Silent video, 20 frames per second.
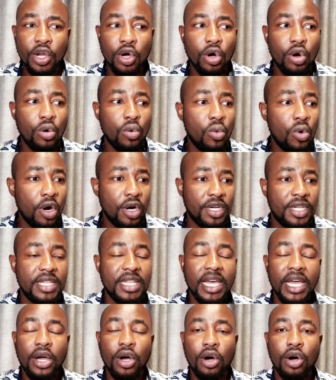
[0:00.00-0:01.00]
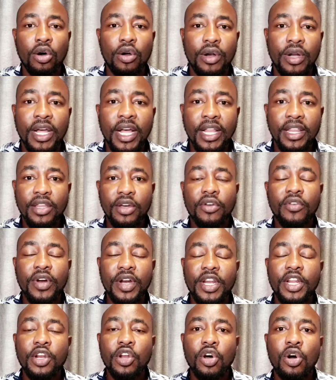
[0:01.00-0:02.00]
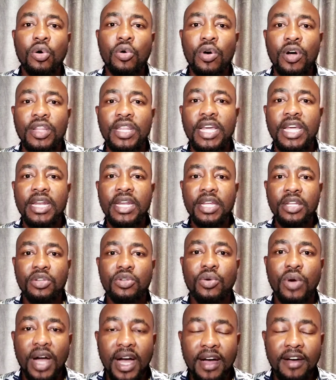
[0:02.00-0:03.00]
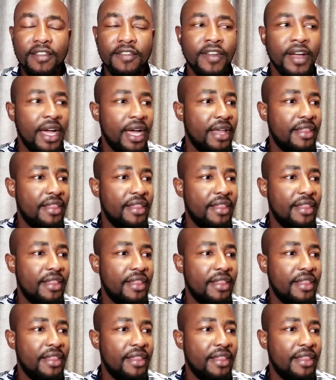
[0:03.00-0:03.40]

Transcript: know what they own. They already know what they need to have.